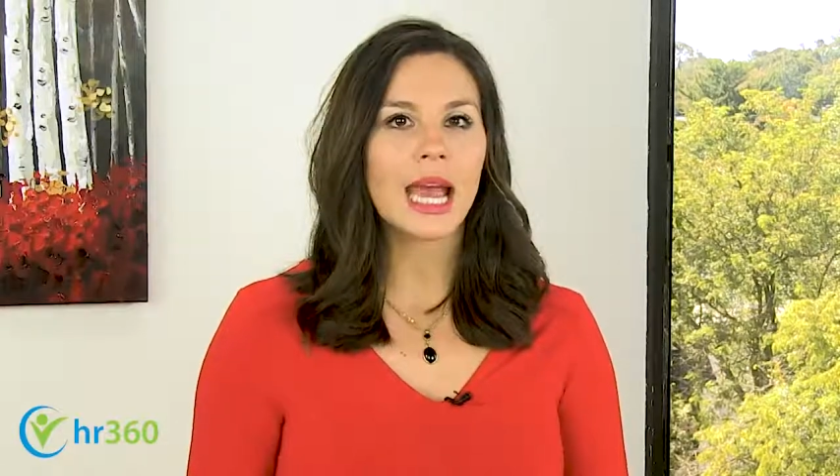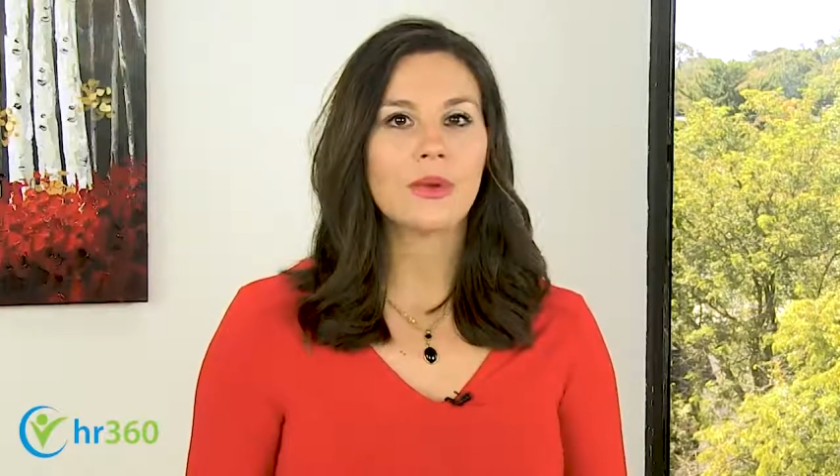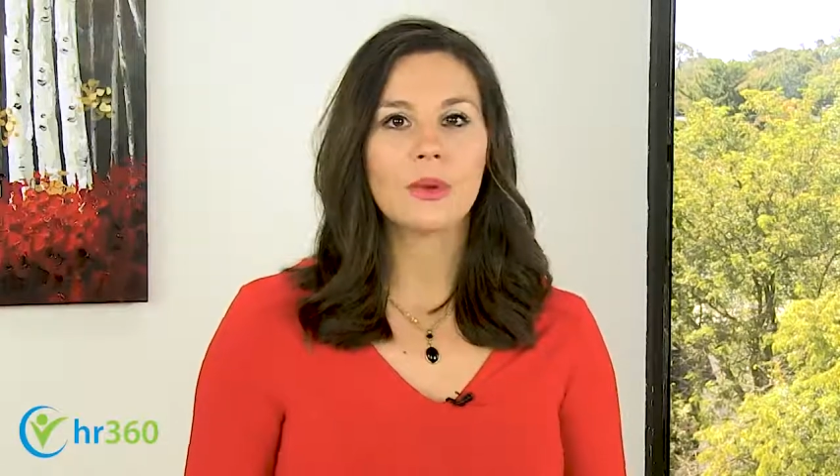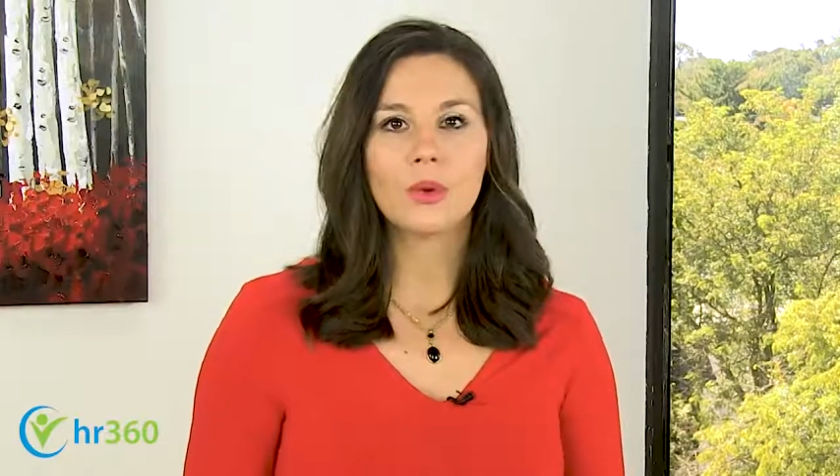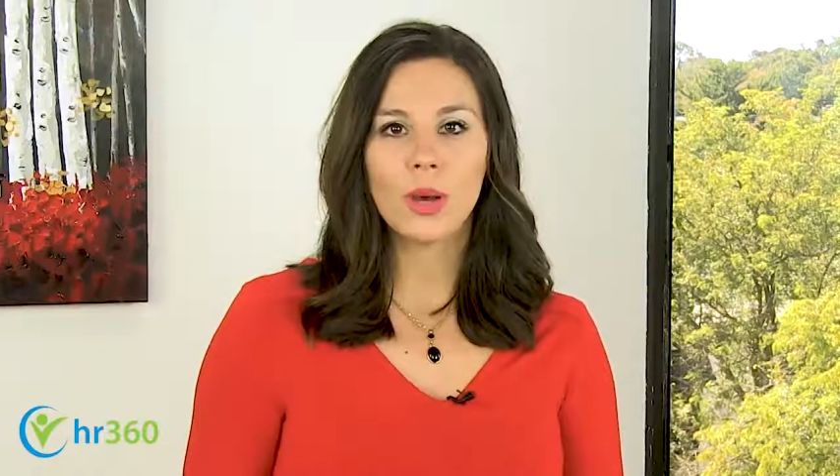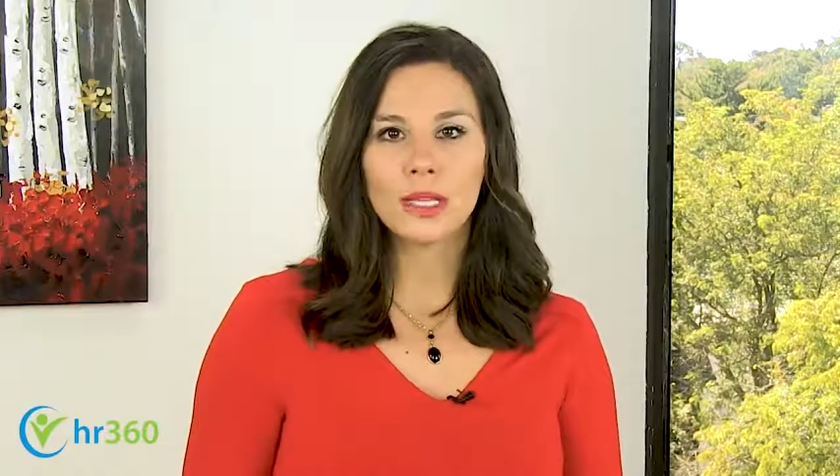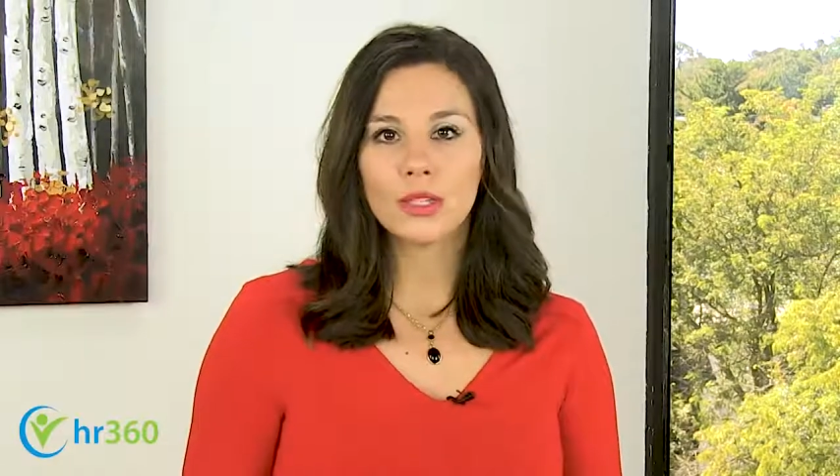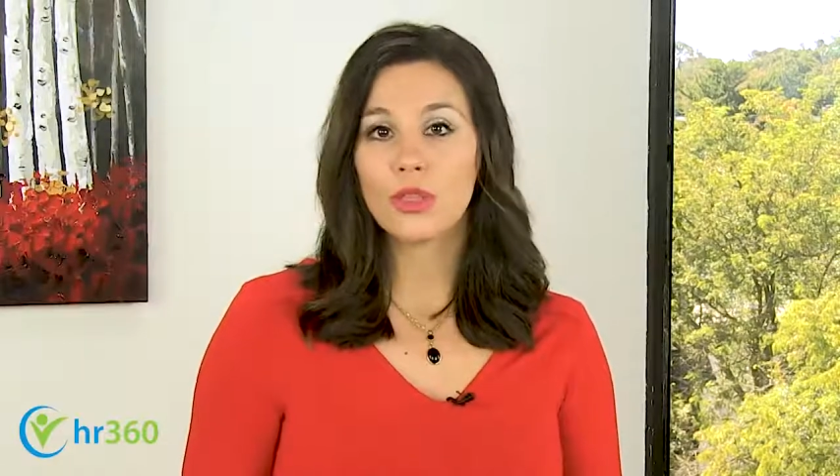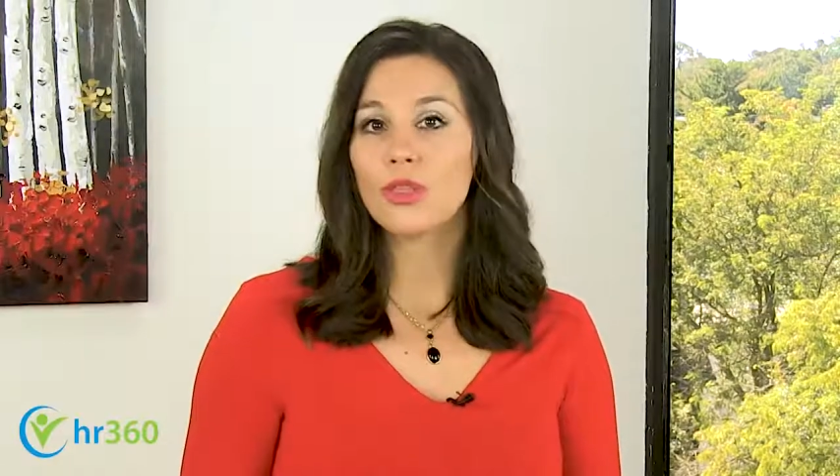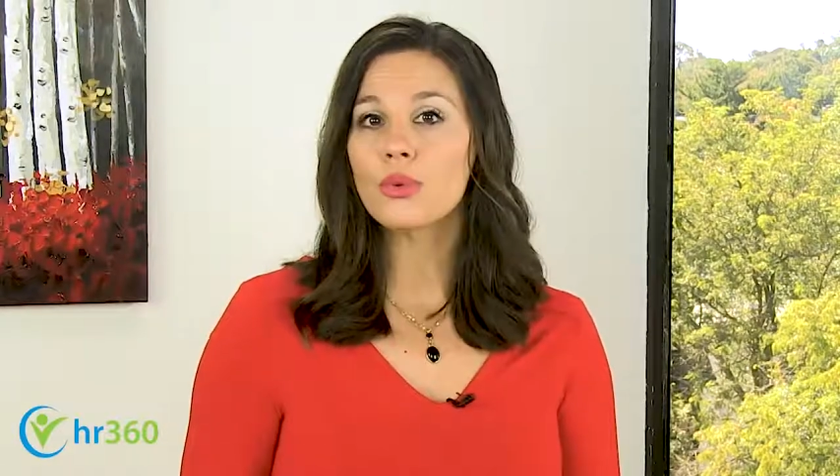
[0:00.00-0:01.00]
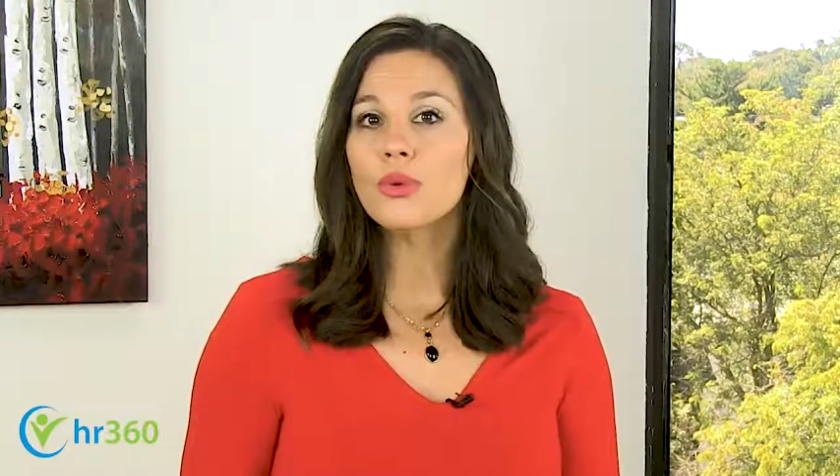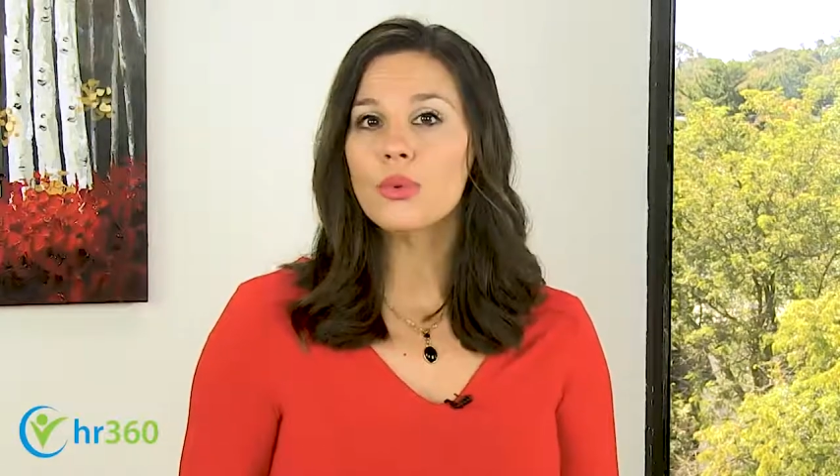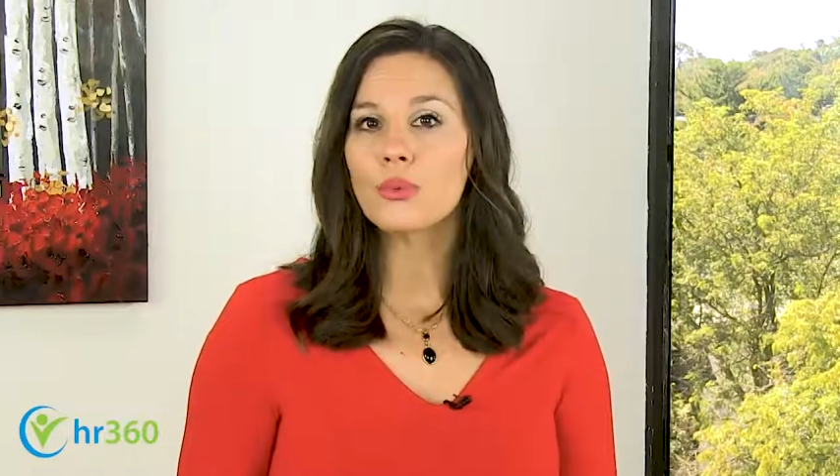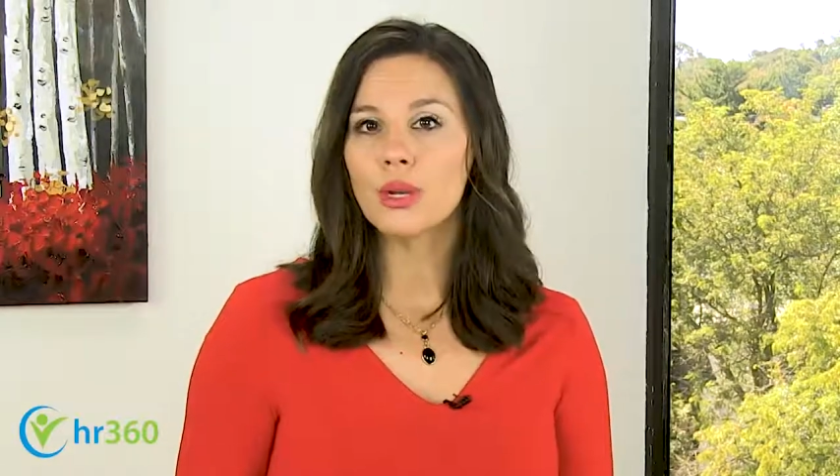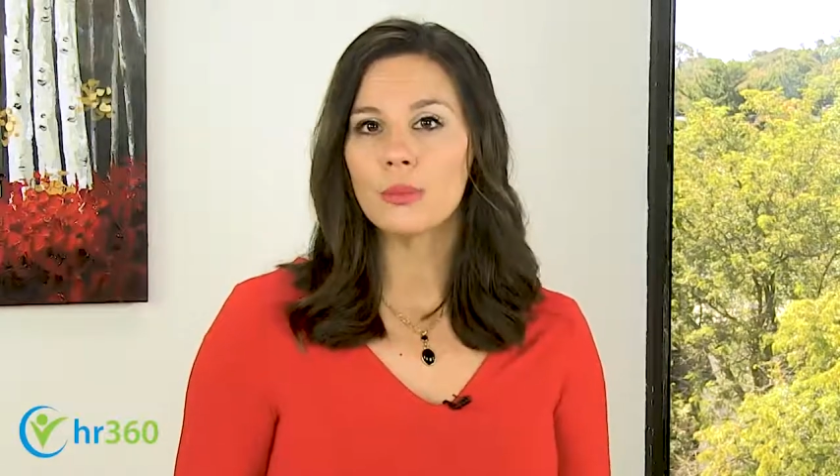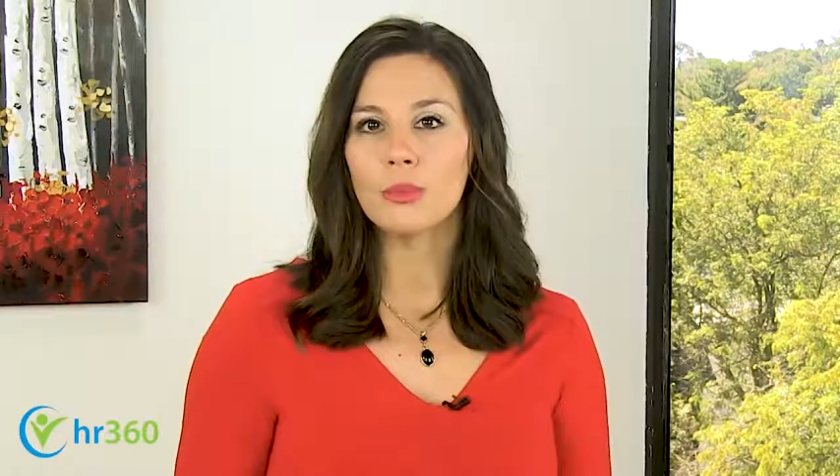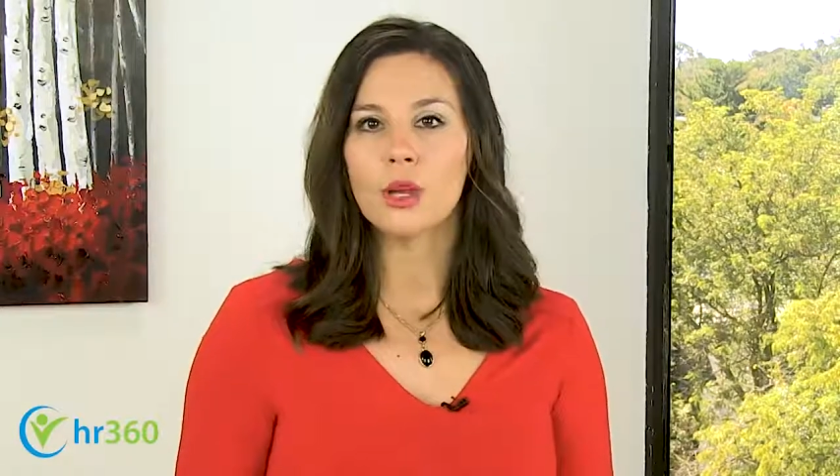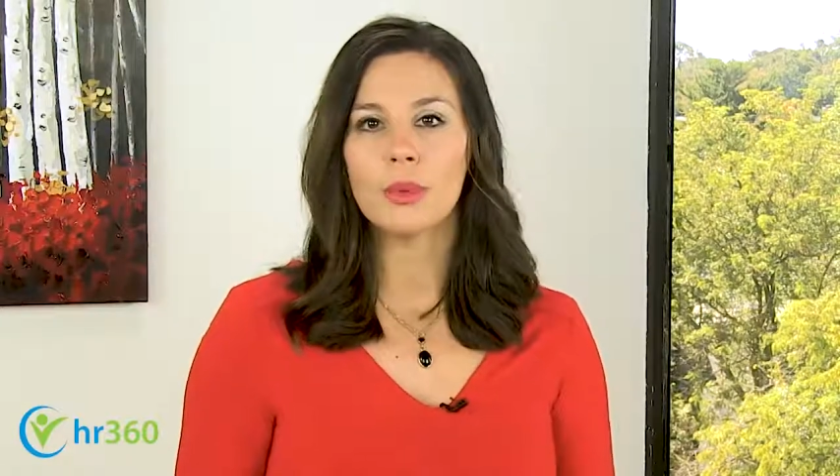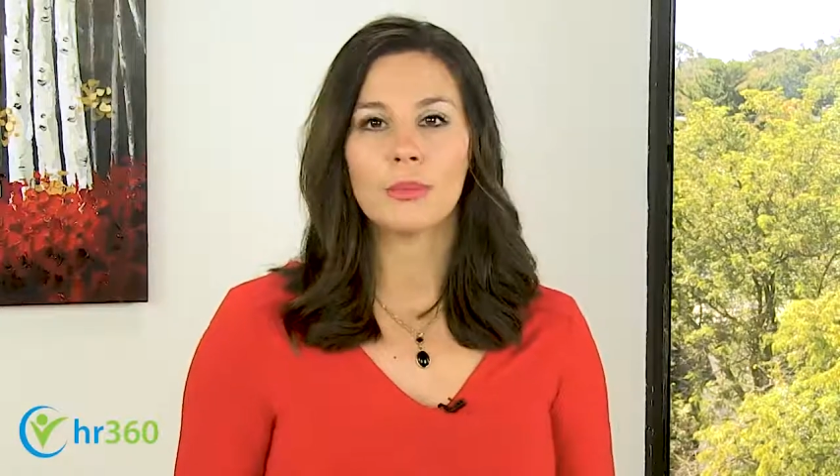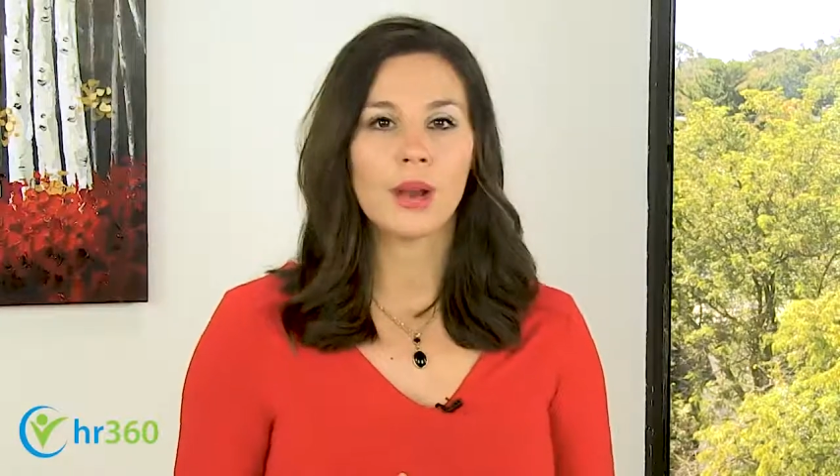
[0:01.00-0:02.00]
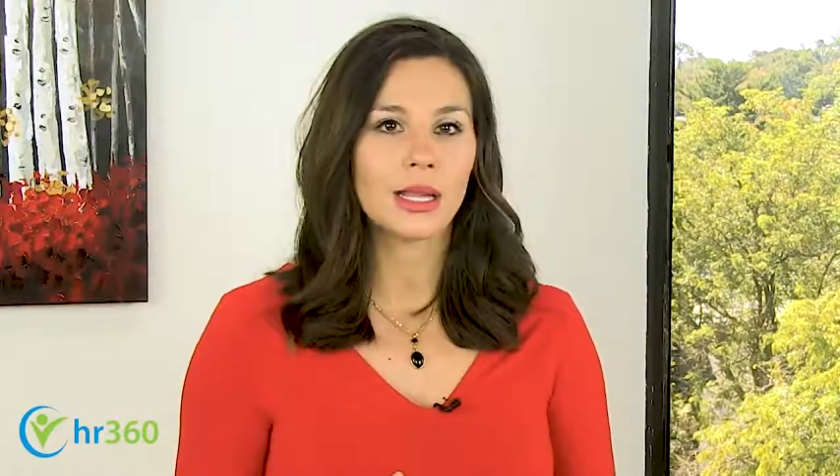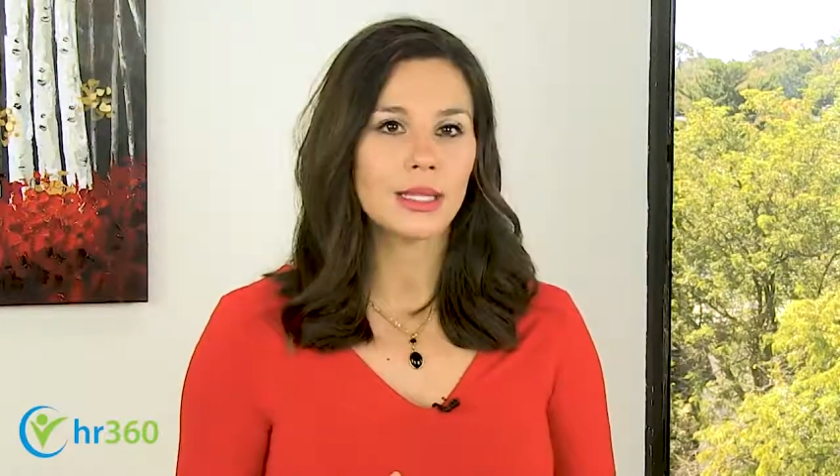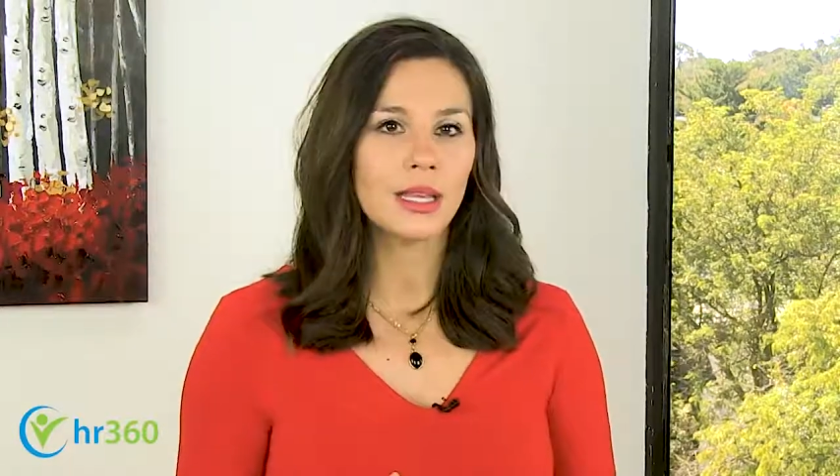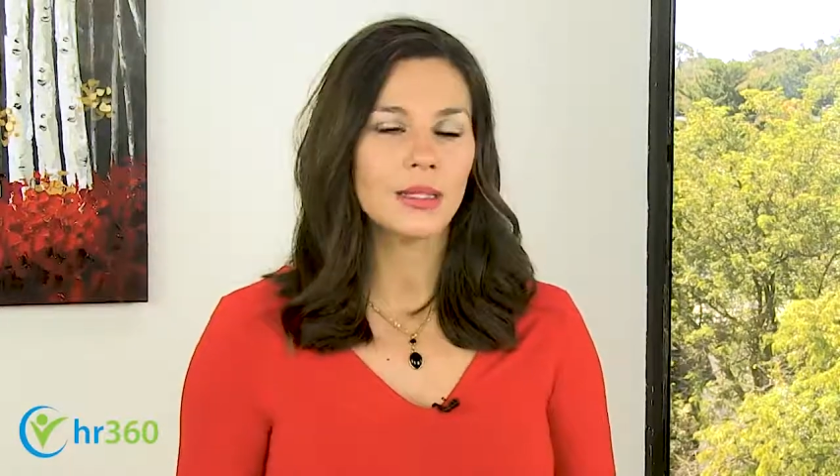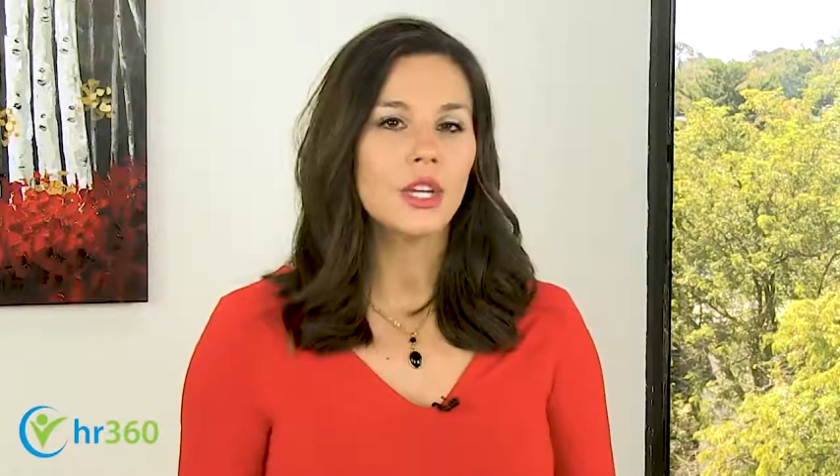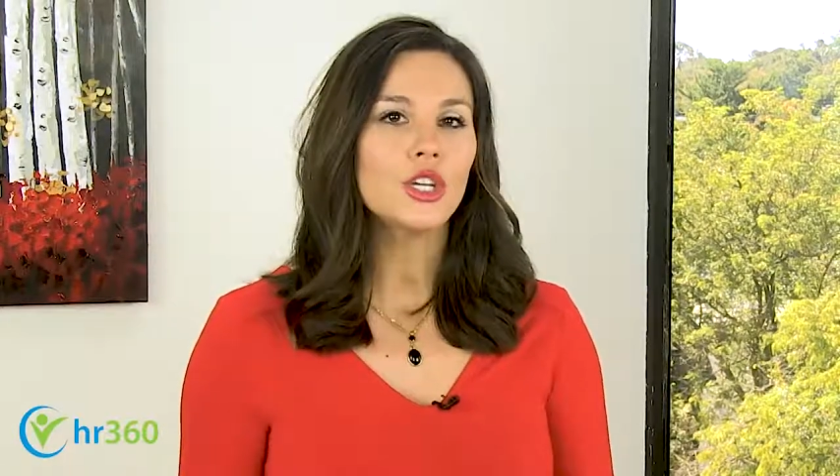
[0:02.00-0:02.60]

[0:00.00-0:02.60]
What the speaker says: and requested through the pre-employment process